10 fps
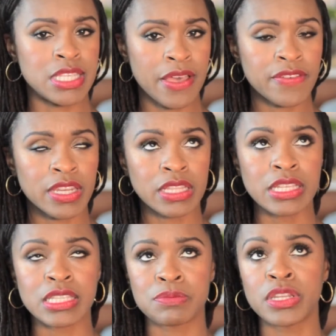
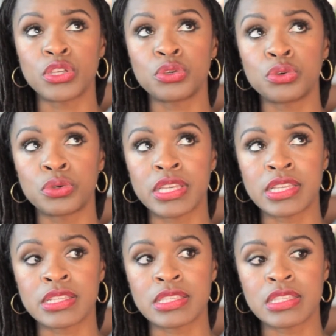definitely somebody
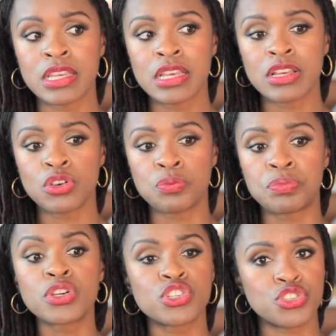who
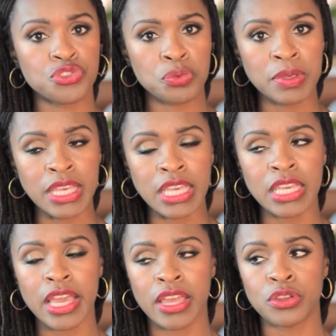pushes for
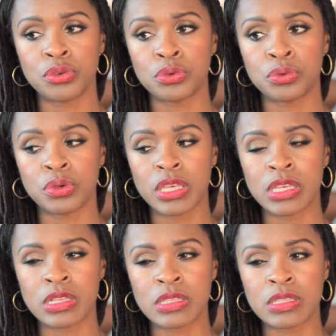me and who
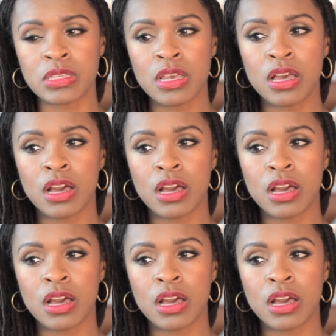is